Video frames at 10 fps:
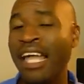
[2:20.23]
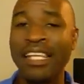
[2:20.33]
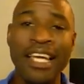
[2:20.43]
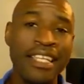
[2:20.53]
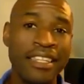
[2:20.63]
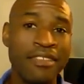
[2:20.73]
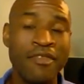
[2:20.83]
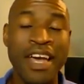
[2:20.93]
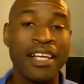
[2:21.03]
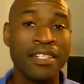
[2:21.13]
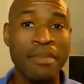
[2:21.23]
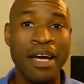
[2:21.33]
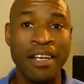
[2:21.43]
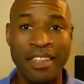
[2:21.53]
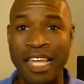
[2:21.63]
I like the fact
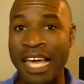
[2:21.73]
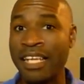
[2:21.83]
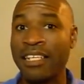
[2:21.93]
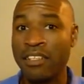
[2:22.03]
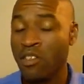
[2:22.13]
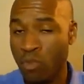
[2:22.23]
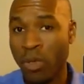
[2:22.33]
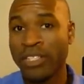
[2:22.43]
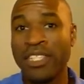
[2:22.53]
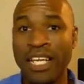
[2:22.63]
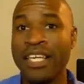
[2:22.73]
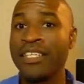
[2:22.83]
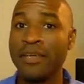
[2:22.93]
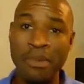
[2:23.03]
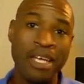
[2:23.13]
about it that you work today,
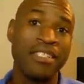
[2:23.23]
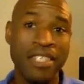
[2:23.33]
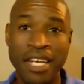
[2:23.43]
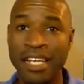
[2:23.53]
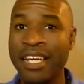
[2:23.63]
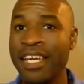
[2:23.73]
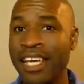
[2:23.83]
you get paid today.